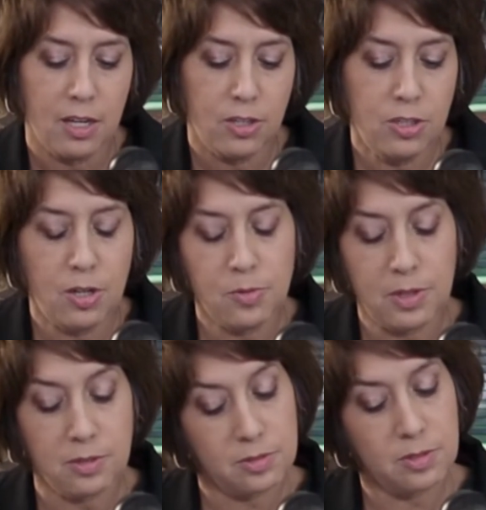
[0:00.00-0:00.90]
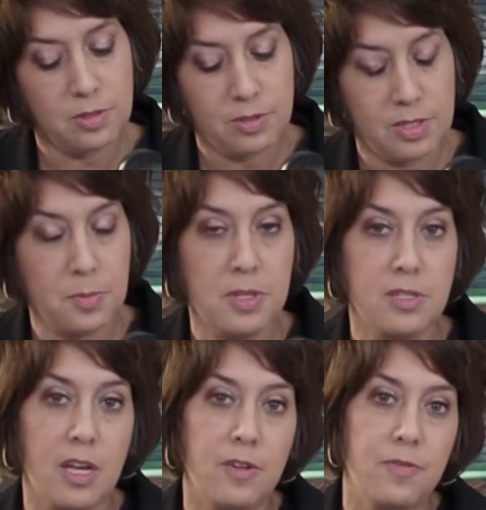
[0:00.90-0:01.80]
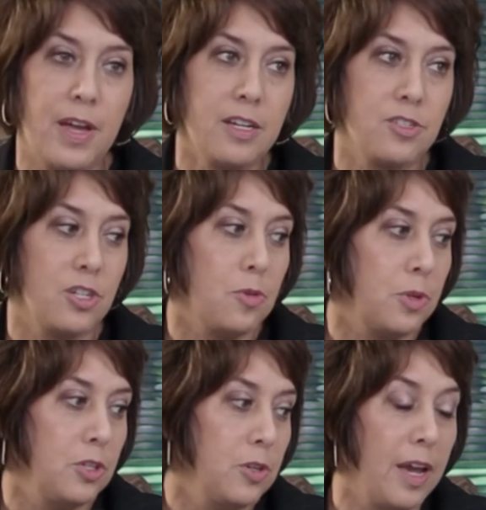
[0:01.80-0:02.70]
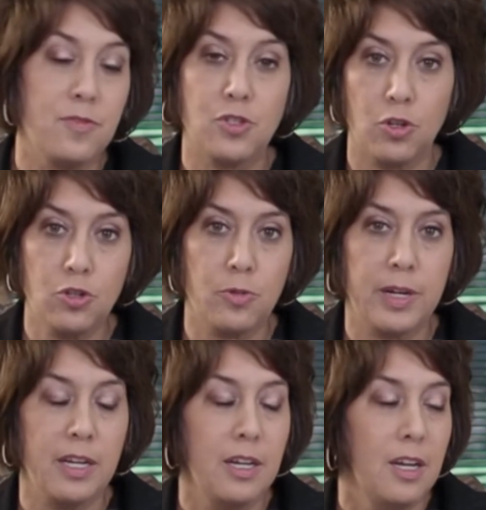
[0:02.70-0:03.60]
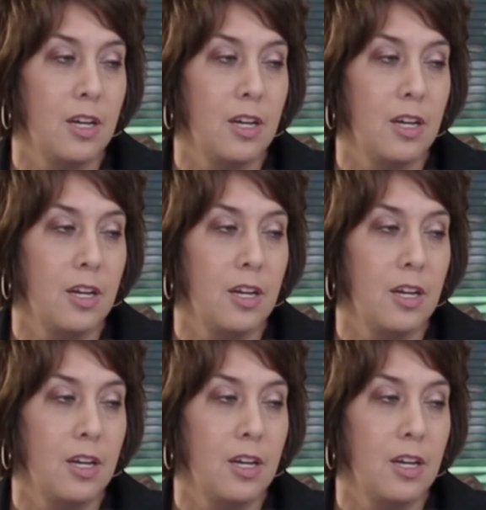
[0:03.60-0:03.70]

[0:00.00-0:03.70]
you know, that some of the side effects, you know, when you have surgery,